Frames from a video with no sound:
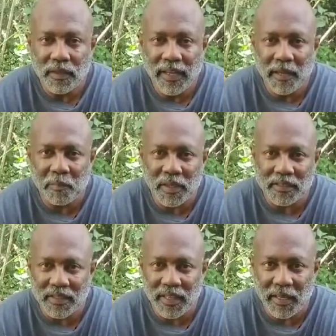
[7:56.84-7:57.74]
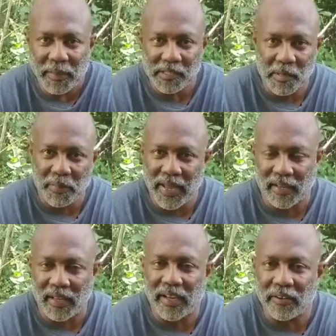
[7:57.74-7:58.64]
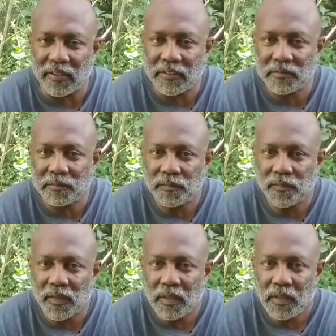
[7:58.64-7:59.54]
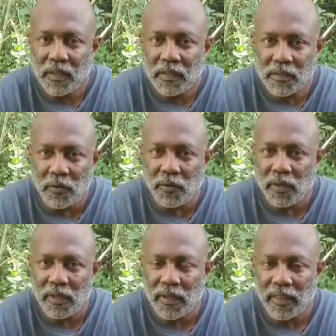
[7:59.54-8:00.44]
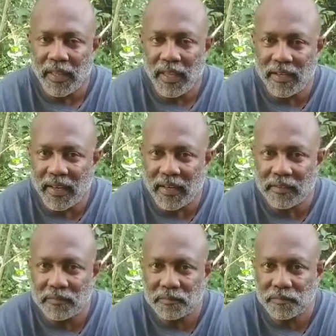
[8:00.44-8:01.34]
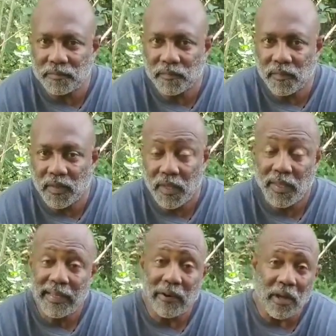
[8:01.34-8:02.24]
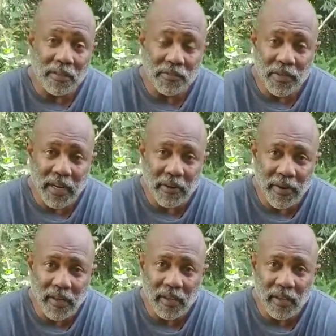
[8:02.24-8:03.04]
And plus, it makes my pack lighter. So the head net. Now I also carry